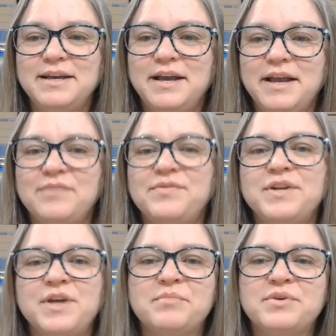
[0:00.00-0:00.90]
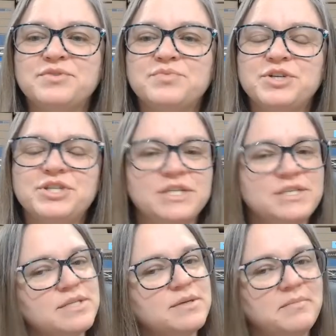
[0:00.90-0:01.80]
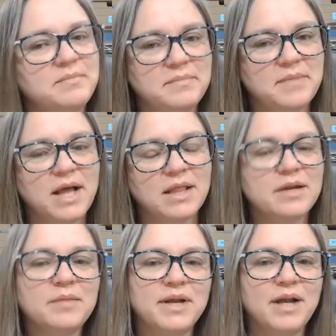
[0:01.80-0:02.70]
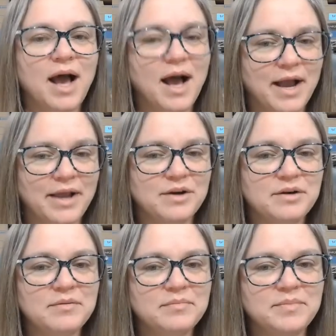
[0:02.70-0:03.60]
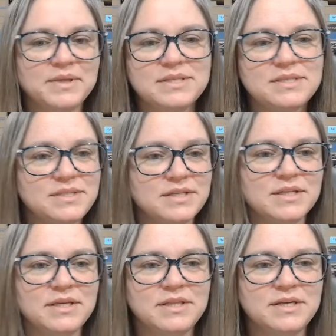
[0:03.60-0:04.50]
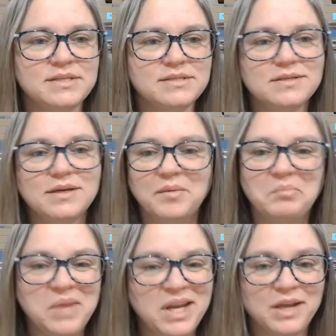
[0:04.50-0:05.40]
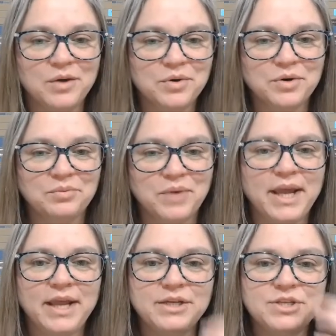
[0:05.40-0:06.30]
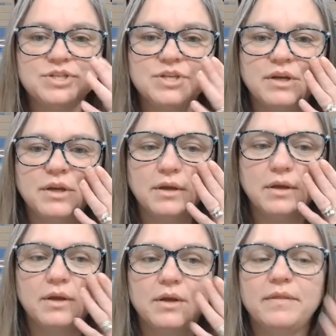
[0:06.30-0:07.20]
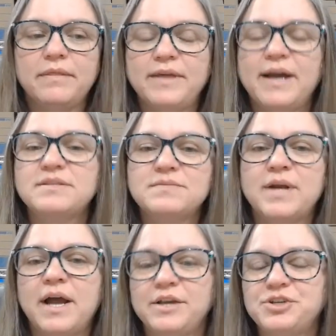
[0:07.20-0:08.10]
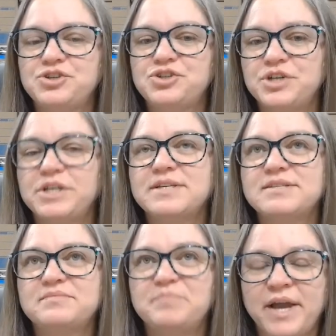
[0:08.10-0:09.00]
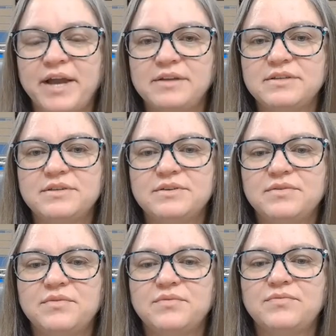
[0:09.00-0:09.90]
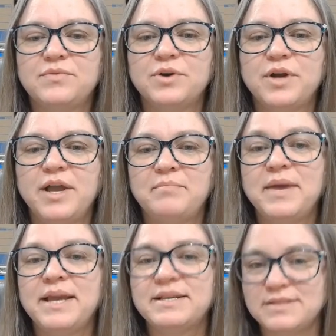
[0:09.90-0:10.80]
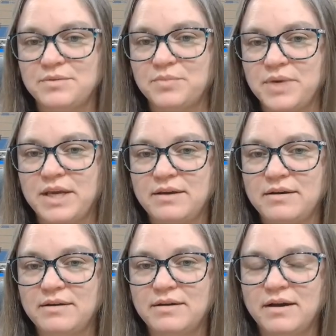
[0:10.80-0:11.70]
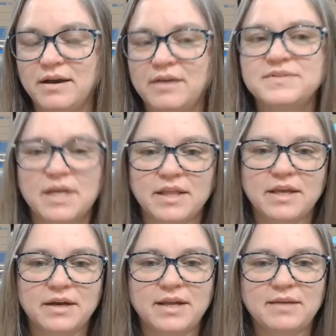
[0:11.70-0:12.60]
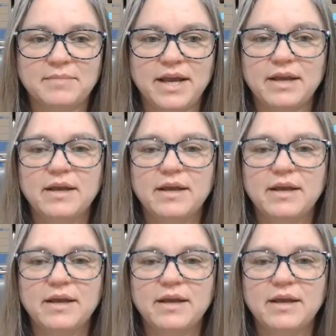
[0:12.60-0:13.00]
if the numbers were just a little bit higher, but still in this mediocre range, that's what I should expect for a basic week of selling on eBay.